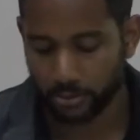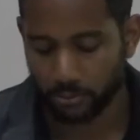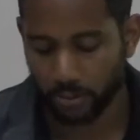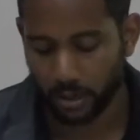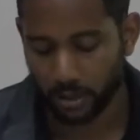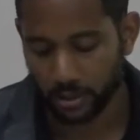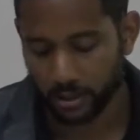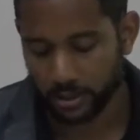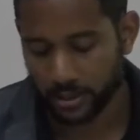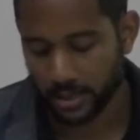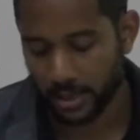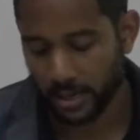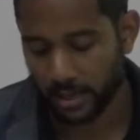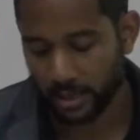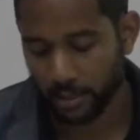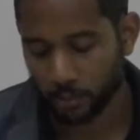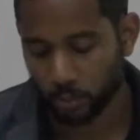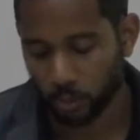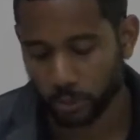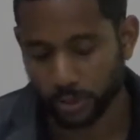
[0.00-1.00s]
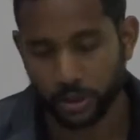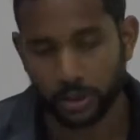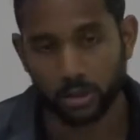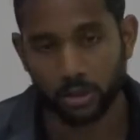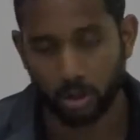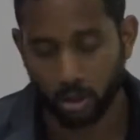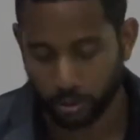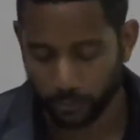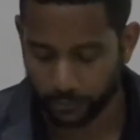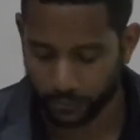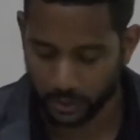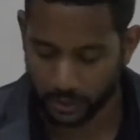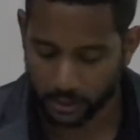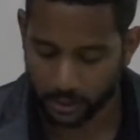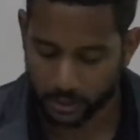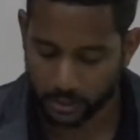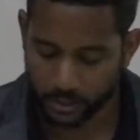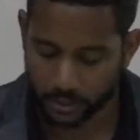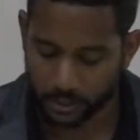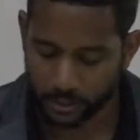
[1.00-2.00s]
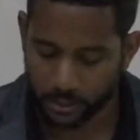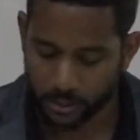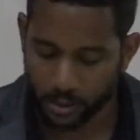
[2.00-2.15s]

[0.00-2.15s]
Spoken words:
reconcile emotional conflicts,